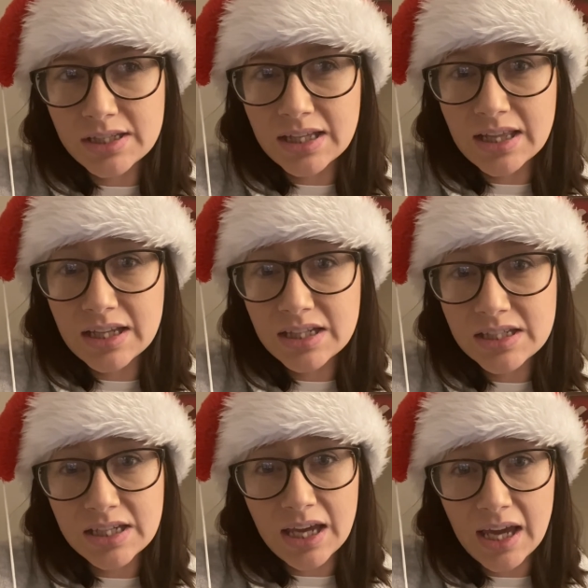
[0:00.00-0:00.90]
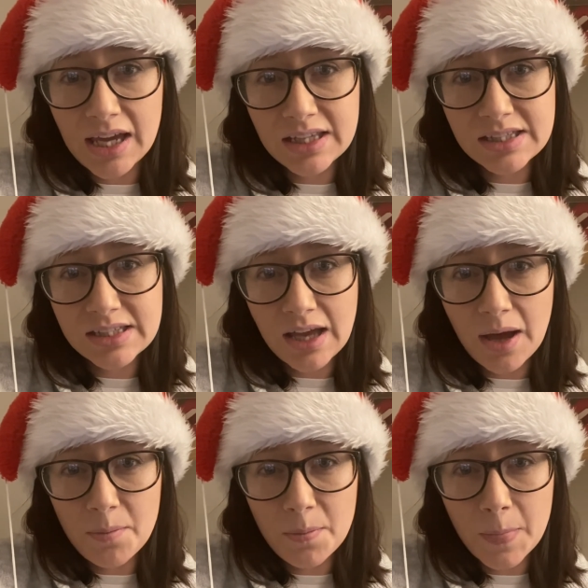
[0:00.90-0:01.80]
And then this year it's
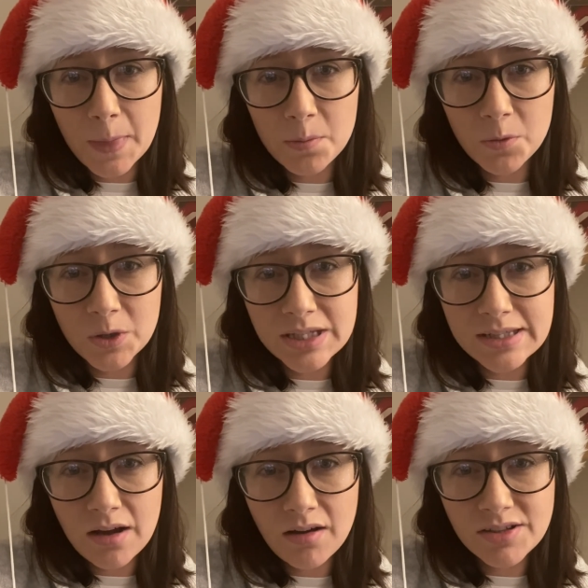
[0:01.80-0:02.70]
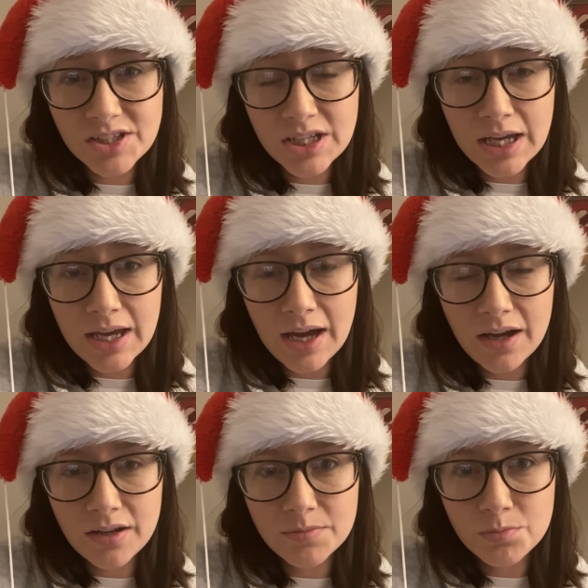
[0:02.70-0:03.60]
the boys' last year
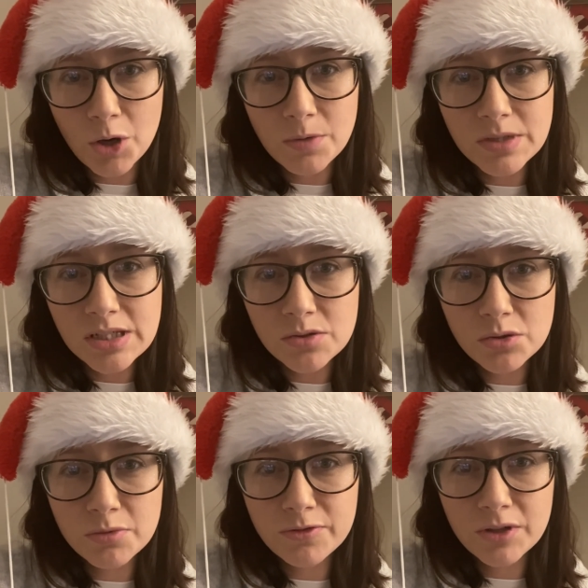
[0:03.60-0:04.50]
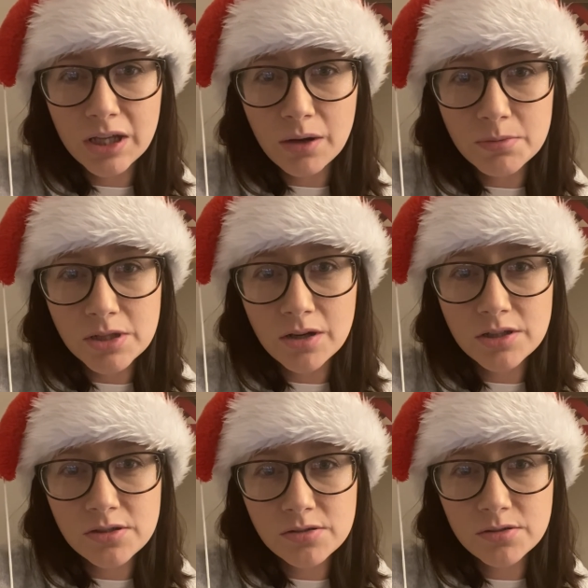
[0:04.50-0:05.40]
at primary school before they go up to high
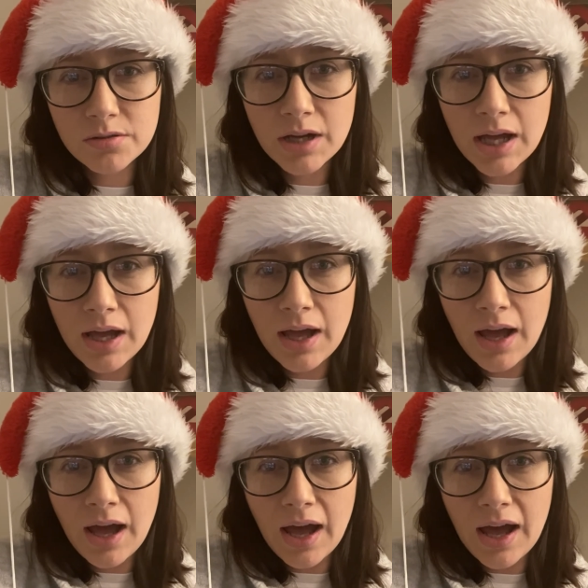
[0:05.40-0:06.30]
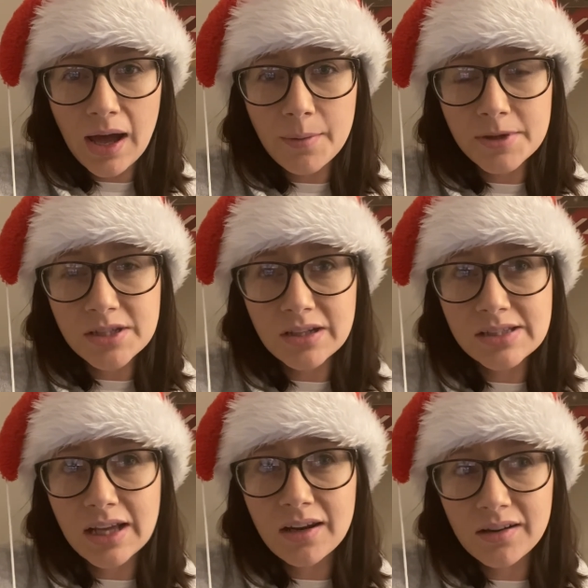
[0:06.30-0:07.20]
school, so it's
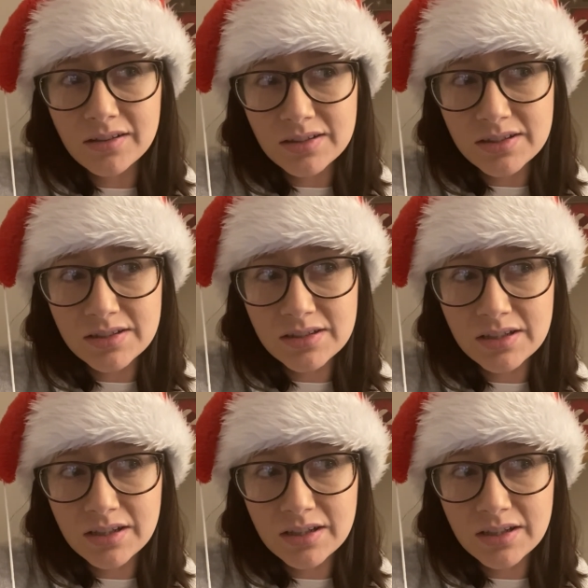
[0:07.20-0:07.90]
their last